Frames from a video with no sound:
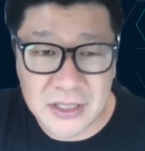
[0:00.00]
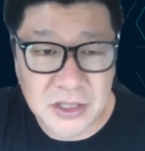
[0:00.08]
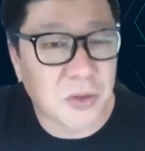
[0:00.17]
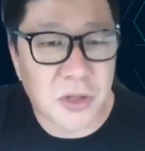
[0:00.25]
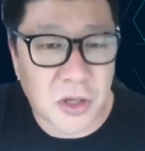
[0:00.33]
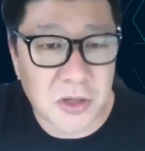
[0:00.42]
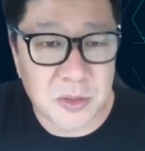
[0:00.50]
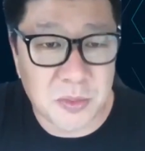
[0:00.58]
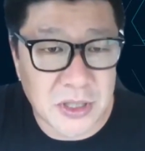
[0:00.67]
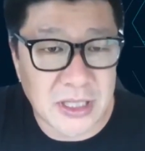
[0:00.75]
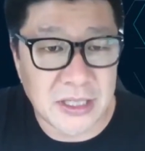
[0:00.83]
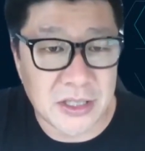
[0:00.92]
It's called
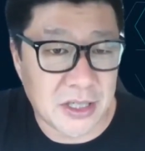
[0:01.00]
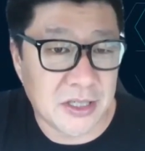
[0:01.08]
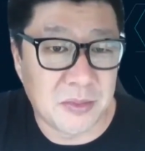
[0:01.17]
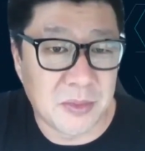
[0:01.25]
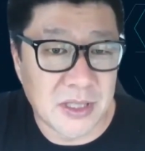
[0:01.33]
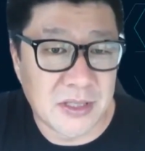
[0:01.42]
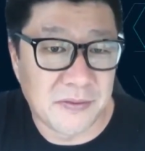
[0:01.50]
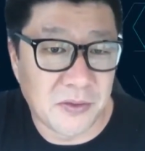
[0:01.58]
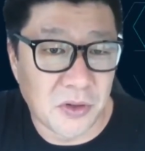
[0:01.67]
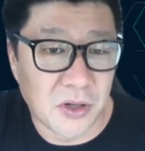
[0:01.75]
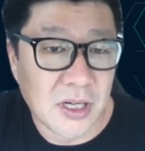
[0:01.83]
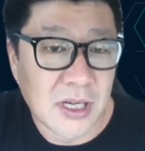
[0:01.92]
corresponding adjustments
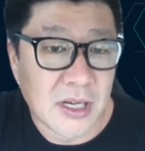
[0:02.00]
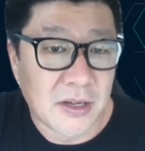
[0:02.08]
for